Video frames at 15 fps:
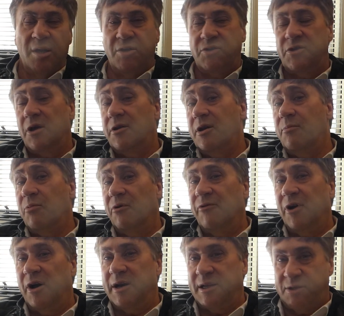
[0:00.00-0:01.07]
so that you
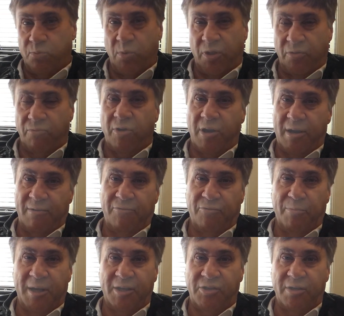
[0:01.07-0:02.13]
provide us with the right
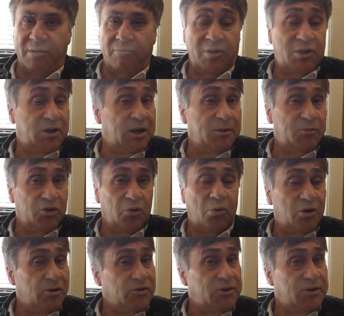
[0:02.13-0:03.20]
information which keeps your
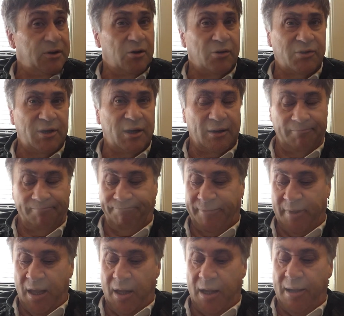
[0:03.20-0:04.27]
costs
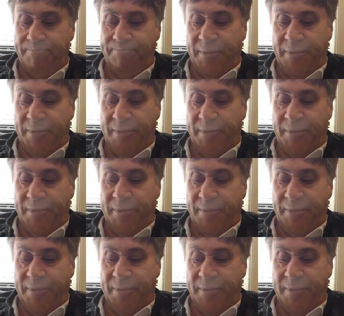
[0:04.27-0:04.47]
down.